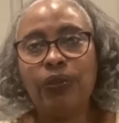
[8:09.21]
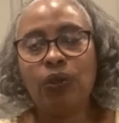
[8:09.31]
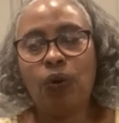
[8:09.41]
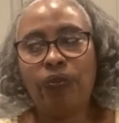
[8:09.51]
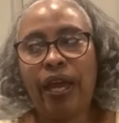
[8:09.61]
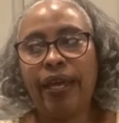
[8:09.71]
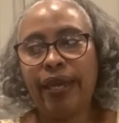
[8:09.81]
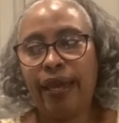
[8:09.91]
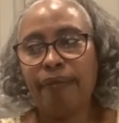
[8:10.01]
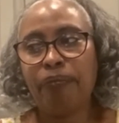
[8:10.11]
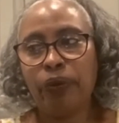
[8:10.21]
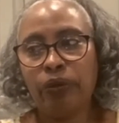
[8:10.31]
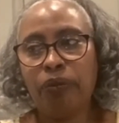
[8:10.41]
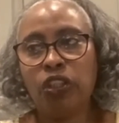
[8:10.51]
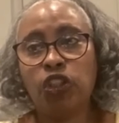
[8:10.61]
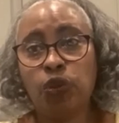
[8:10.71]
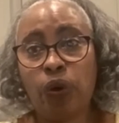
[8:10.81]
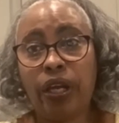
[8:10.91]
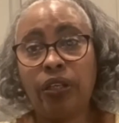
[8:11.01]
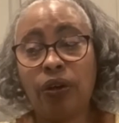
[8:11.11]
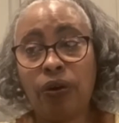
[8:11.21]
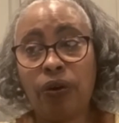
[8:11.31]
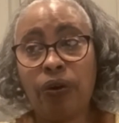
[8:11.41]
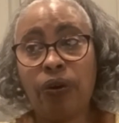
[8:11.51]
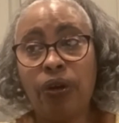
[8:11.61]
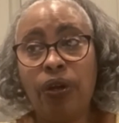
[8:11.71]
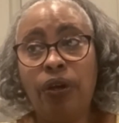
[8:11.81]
So that had pretty much drained her,